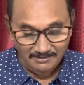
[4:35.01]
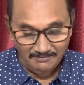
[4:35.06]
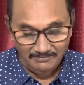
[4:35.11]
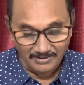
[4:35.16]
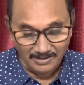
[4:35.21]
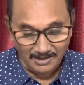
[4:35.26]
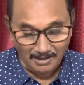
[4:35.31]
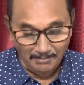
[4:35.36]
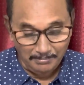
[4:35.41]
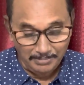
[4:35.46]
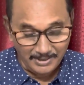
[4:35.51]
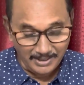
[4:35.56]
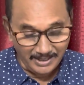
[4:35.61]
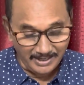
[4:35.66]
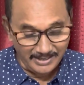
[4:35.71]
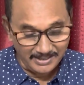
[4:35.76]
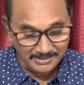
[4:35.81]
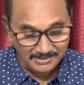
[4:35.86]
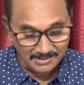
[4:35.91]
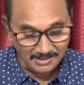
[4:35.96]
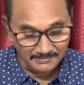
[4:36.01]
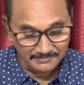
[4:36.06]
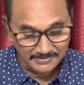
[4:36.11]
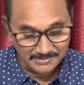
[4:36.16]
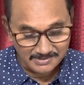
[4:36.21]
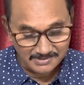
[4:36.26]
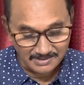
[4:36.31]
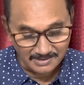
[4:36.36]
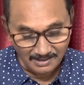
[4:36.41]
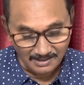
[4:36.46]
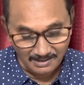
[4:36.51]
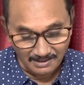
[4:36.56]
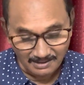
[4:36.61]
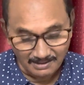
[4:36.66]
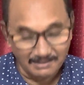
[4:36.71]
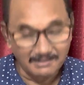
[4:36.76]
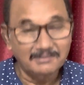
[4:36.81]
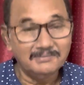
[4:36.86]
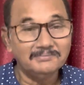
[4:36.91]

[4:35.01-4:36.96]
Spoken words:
for upgradation of his skill.